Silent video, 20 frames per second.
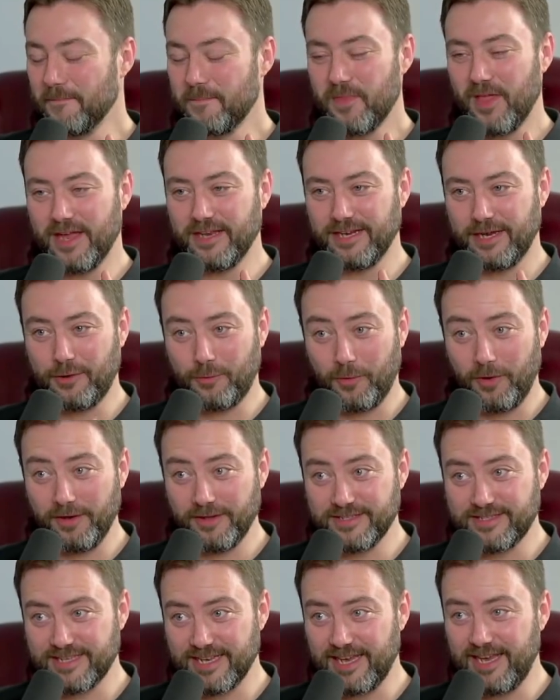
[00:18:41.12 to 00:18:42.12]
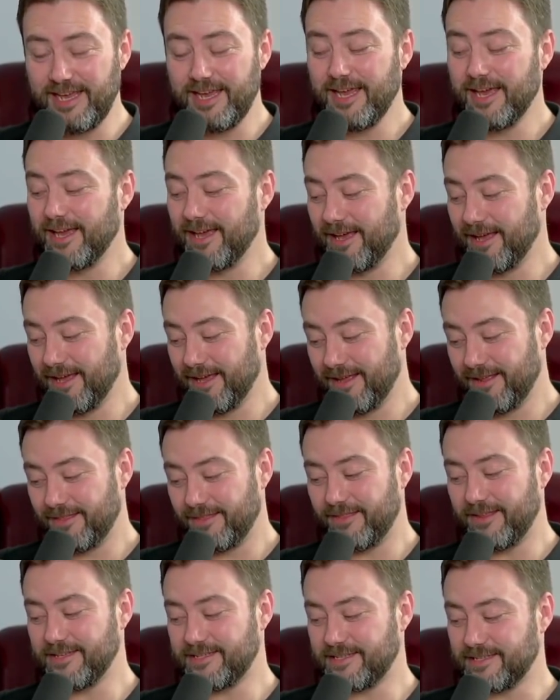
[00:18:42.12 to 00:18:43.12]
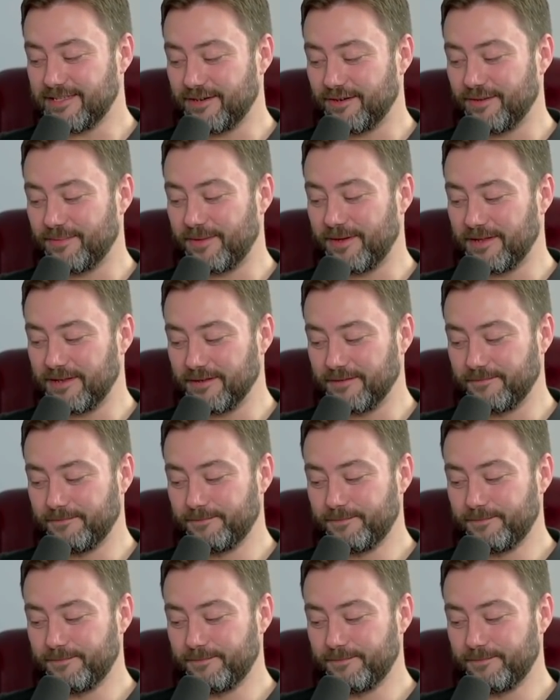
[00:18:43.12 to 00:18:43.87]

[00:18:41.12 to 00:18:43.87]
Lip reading: and equality, this is her opinion.